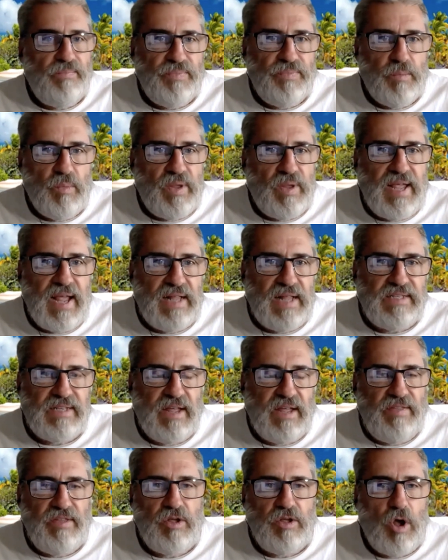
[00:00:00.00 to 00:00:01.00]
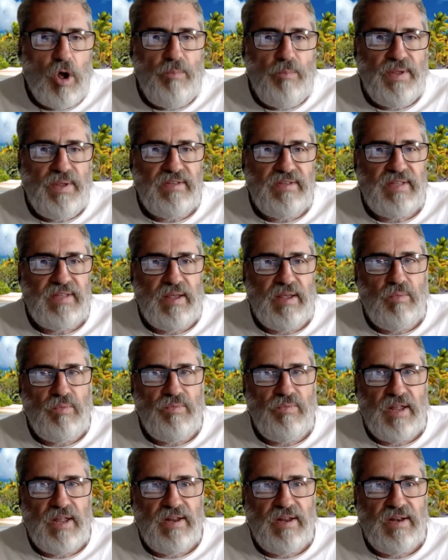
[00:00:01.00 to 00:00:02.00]
We can't say the gopis they
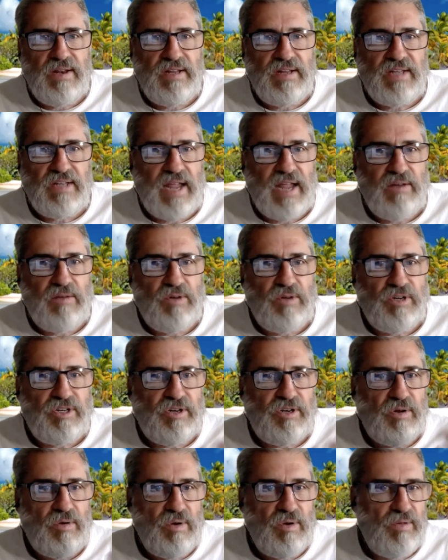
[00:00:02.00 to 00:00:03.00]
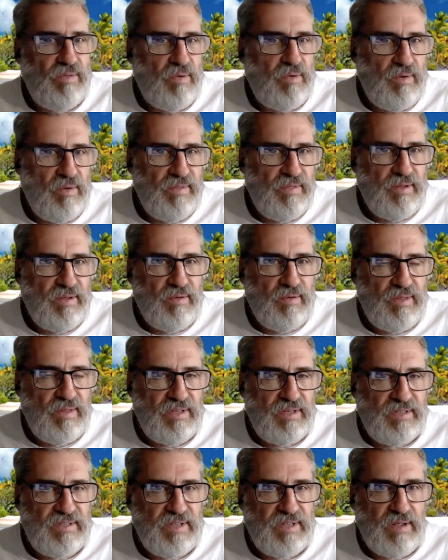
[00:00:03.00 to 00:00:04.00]
didn't attain Krishna, or
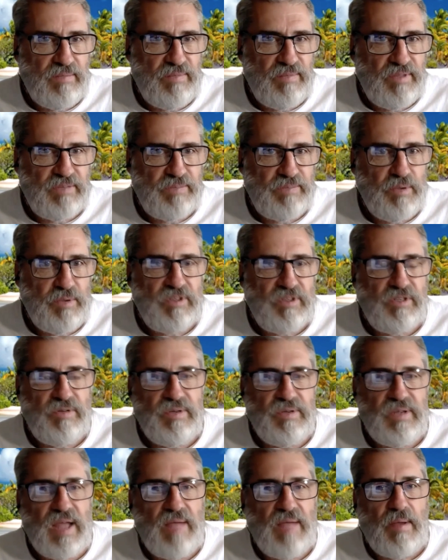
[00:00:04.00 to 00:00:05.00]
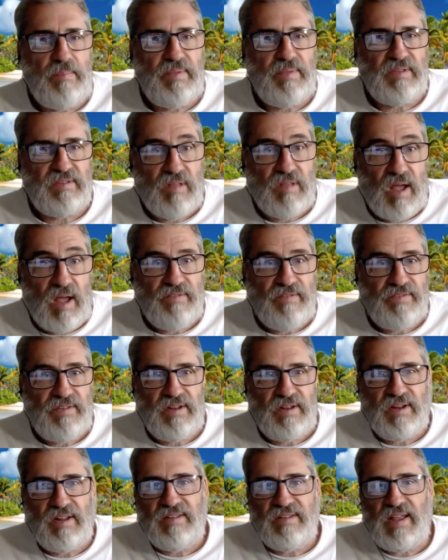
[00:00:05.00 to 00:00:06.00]
this person who gave up his life
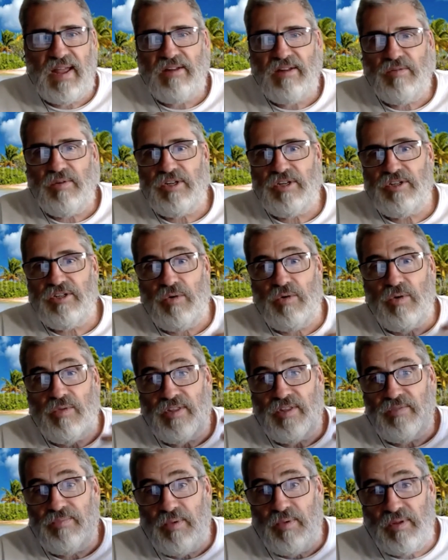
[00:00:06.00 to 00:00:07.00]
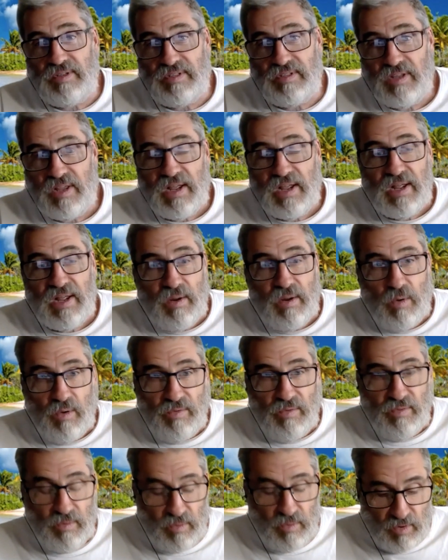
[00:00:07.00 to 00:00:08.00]
didn't attain Krishna, or this person
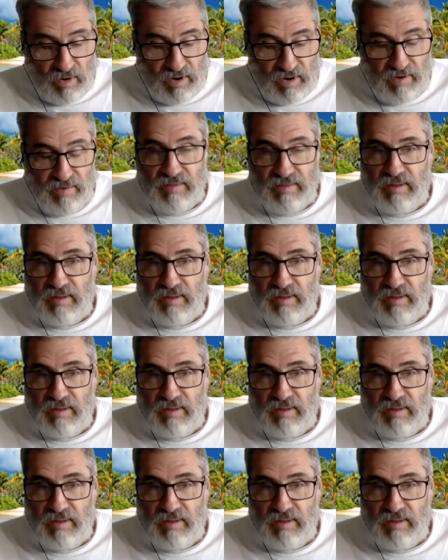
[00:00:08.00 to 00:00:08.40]
or